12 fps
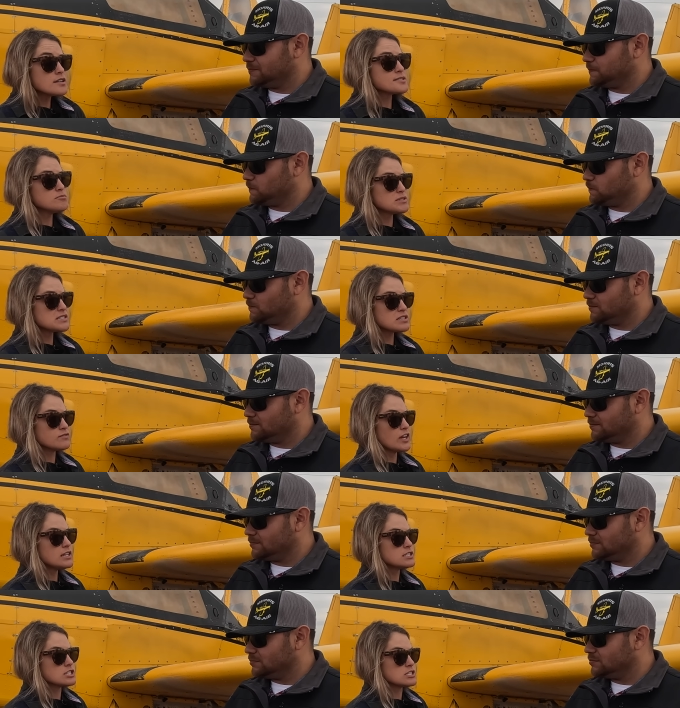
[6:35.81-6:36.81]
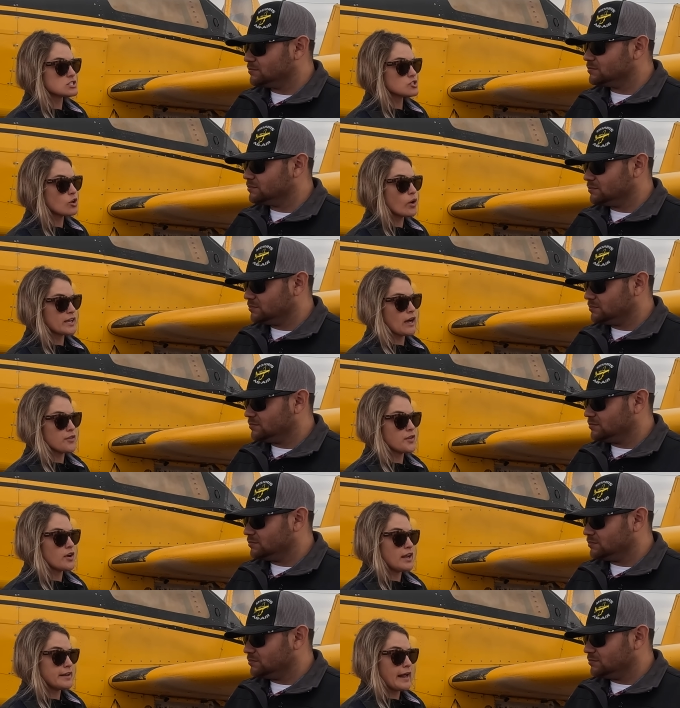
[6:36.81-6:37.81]
Speaker 1: some disadvantages to going out
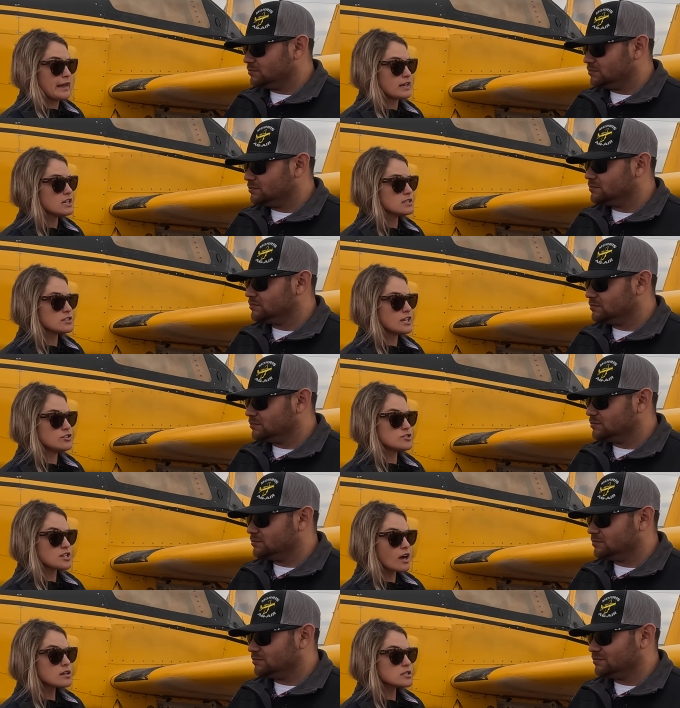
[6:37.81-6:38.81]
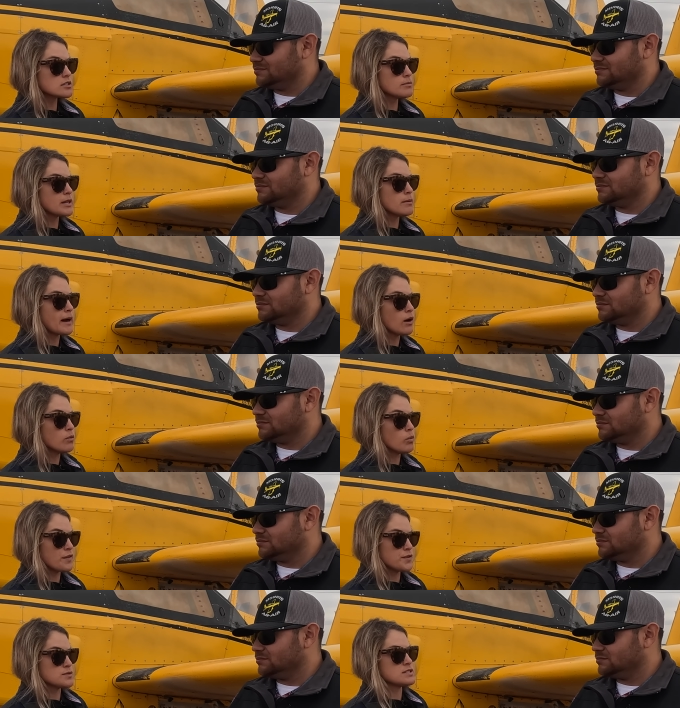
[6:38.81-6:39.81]
there at night. Can you talk a little bit about
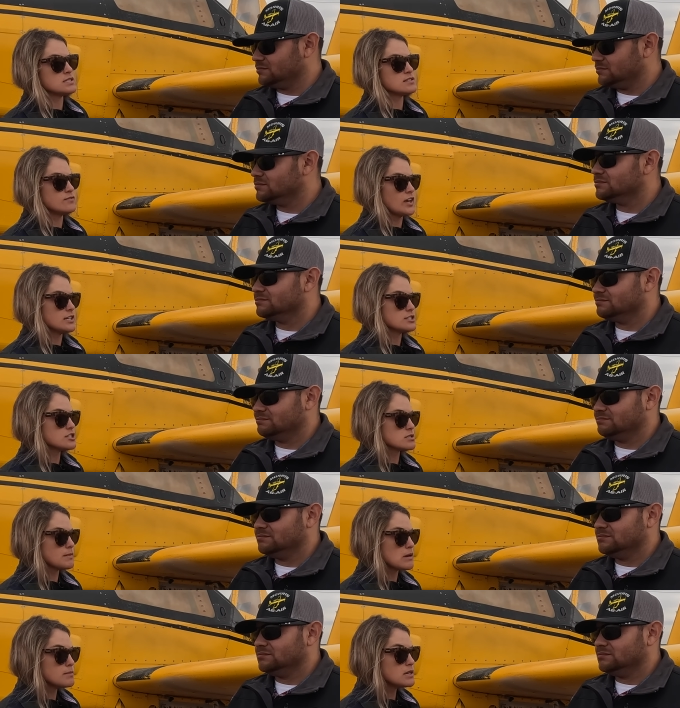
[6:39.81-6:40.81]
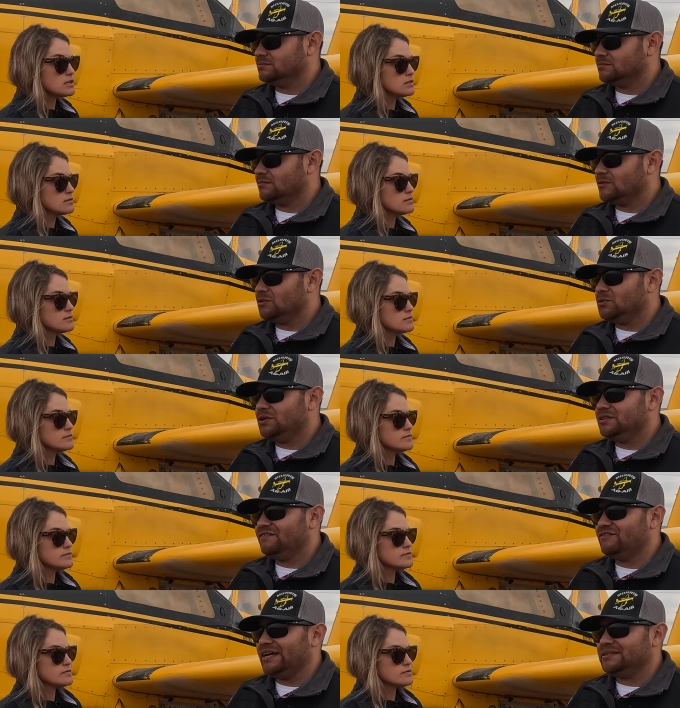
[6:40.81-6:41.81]
what those disadvantages may be?
Speaker 2: Well,
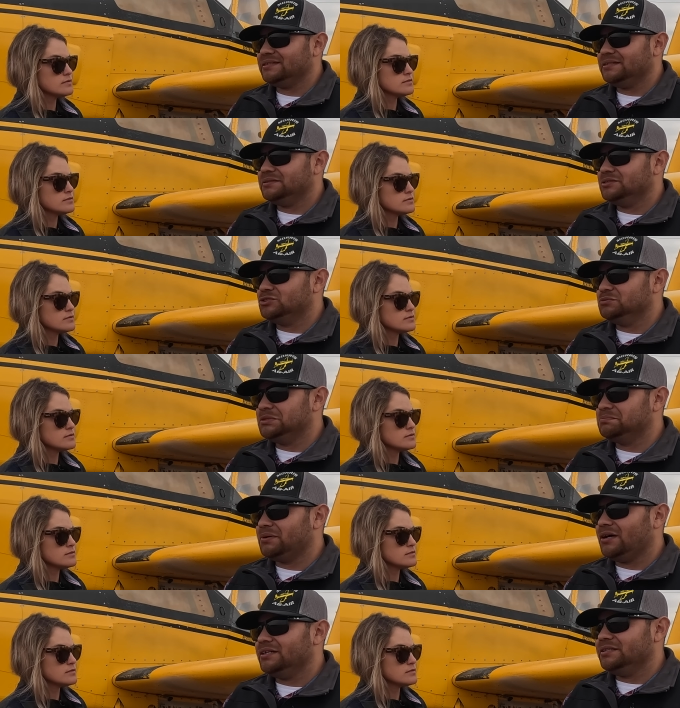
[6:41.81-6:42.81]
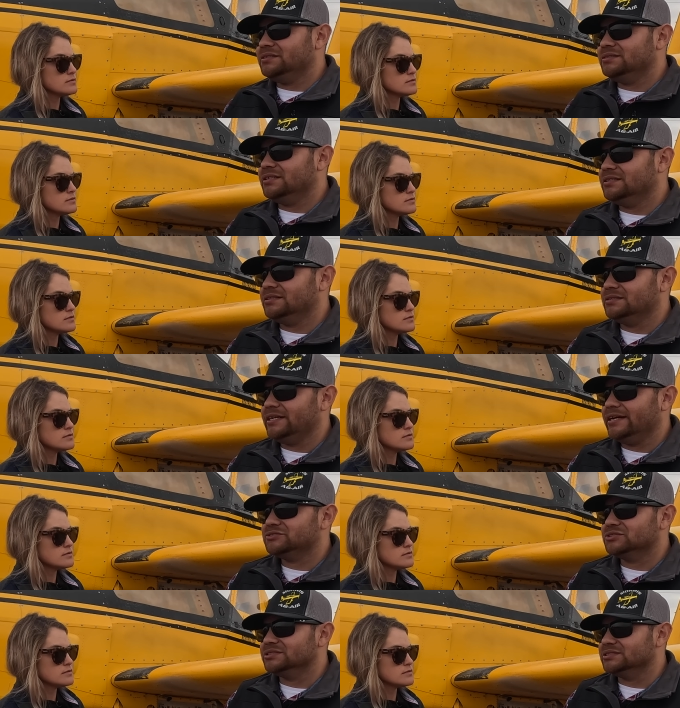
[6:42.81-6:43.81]
the fact that the human body uh,
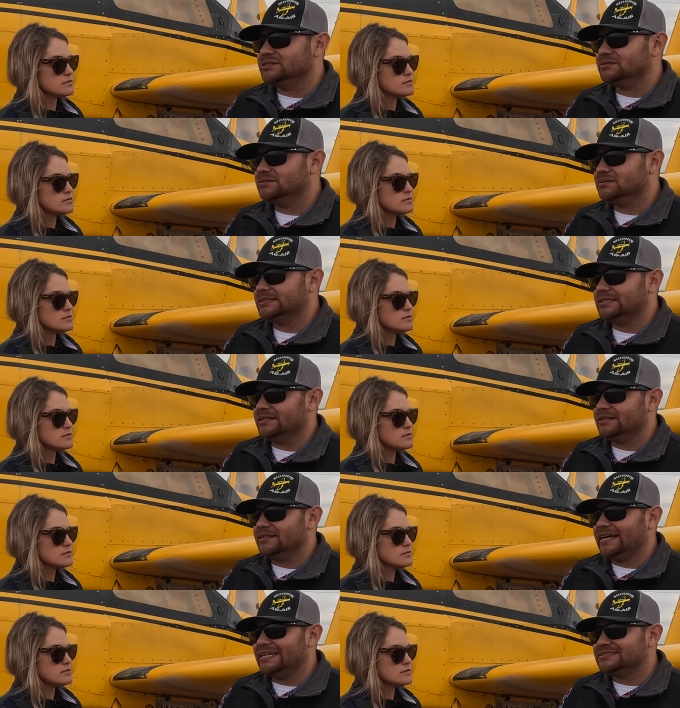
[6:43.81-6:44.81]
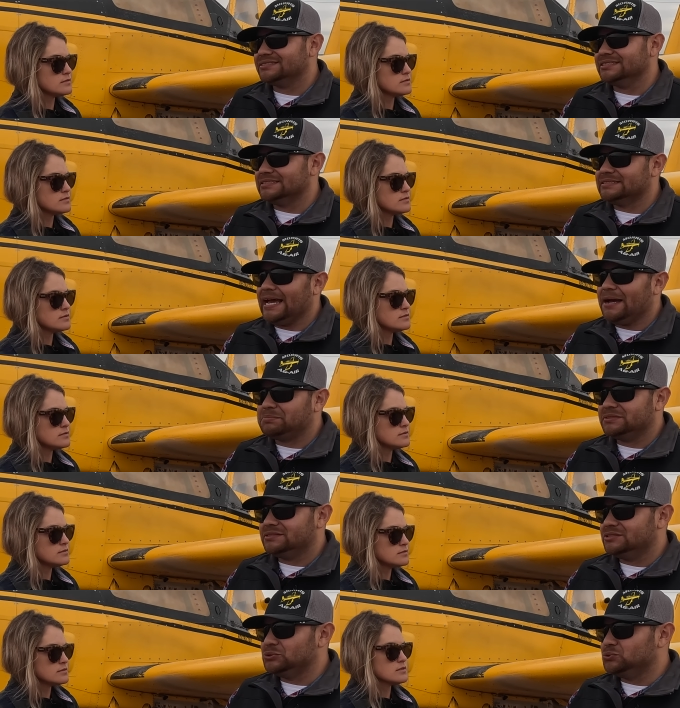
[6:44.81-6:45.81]
naturally uh, has to
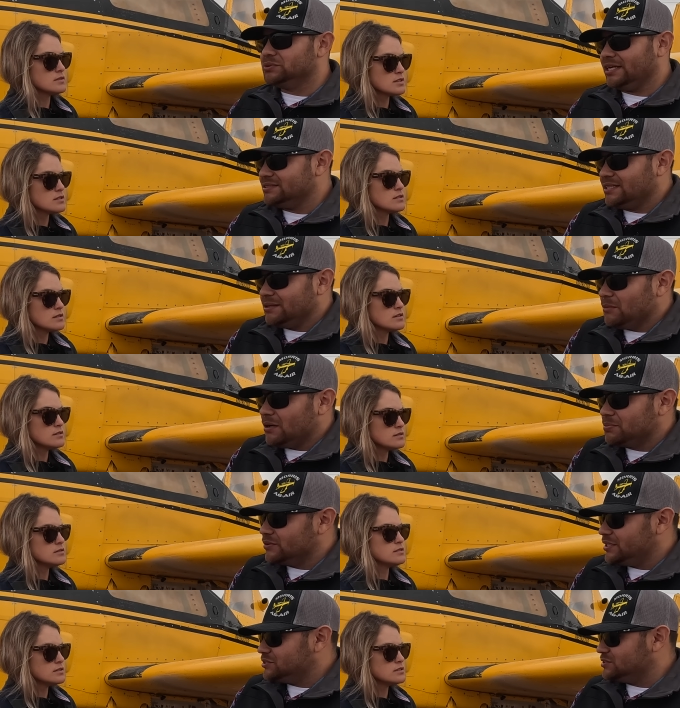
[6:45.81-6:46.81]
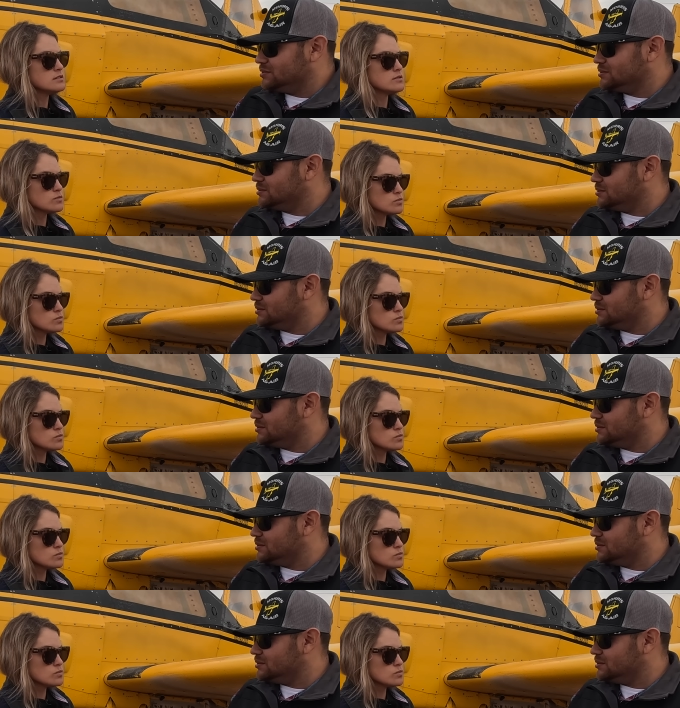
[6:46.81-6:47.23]
adapt to nighttime operations. You